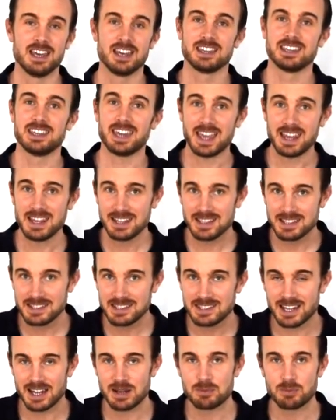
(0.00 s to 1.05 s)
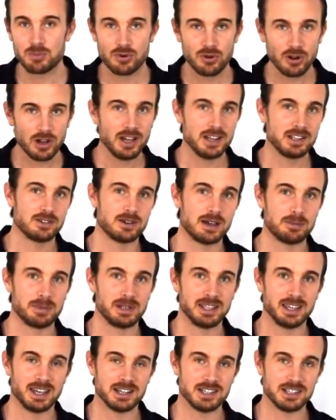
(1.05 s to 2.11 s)
Gain consent prior to
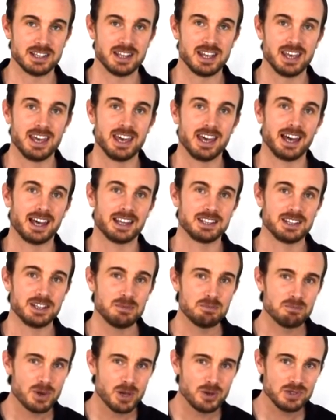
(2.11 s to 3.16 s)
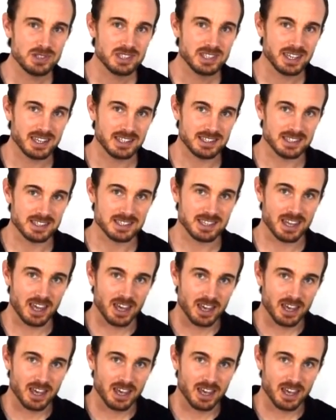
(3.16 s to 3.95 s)
application, and in most cases,